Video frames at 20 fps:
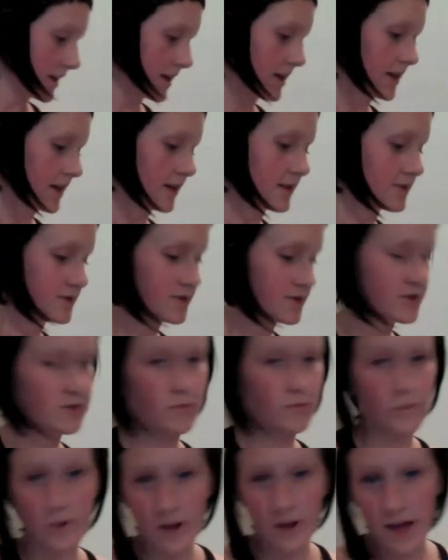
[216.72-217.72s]
And
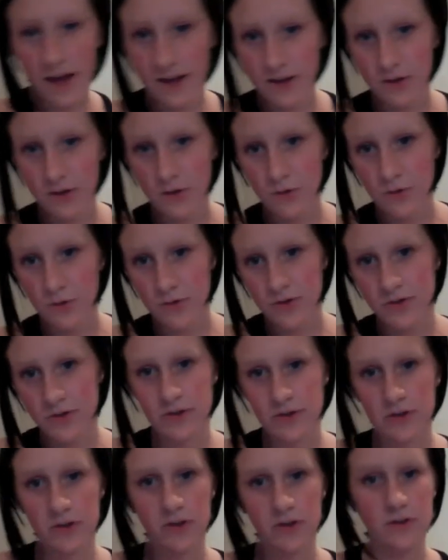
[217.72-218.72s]
what I
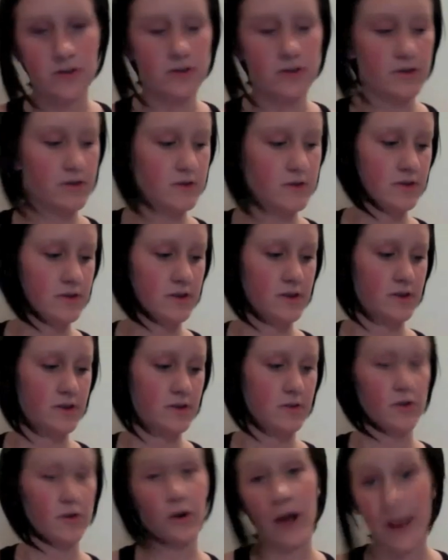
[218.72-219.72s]
used,
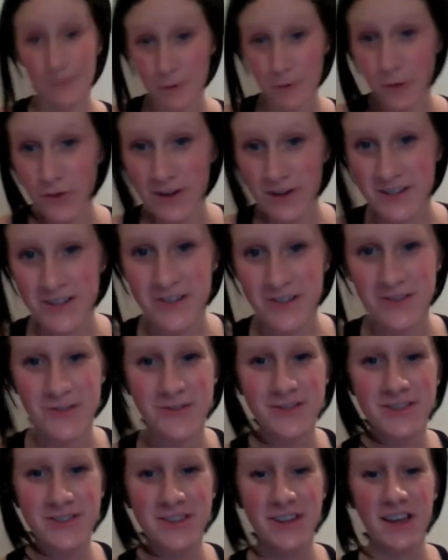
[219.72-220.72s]
or I'm going to
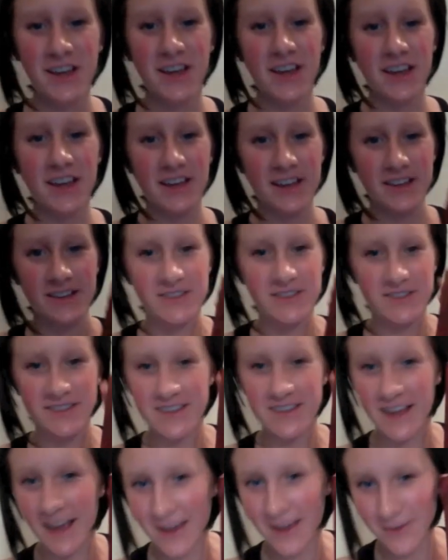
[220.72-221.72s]
use, is
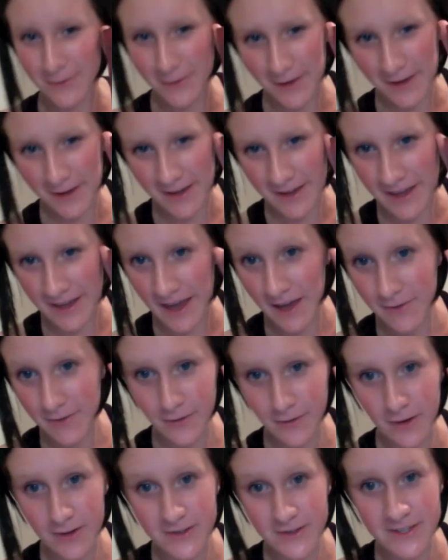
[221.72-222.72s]
I have a Kat
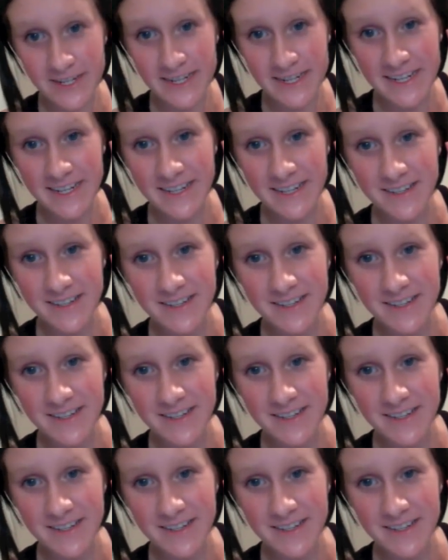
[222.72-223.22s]
Von D